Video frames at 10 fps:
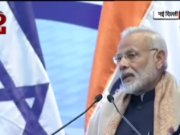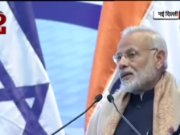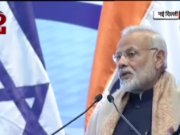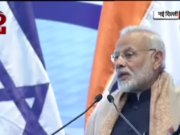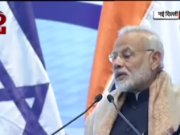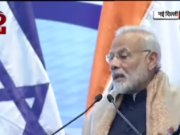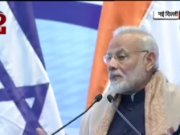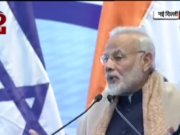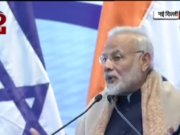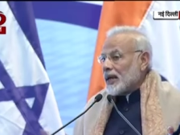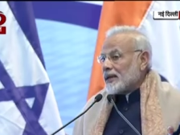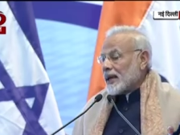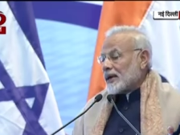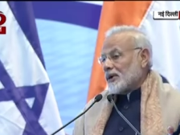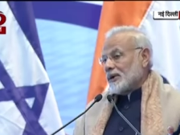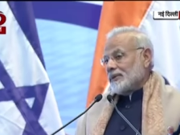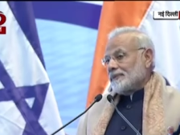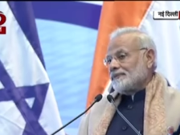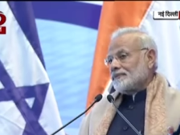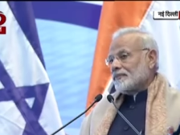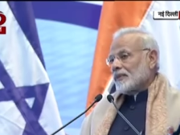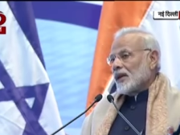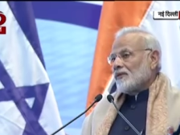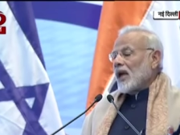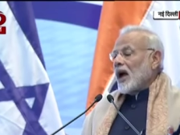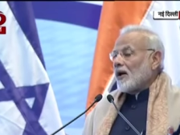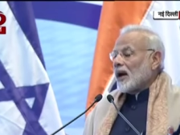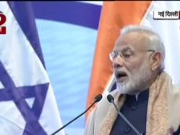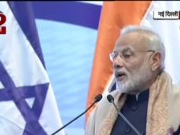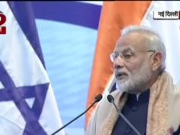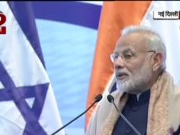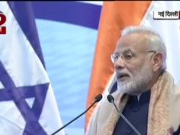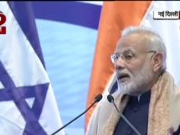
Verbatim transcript: Just a few days ago, we have allowed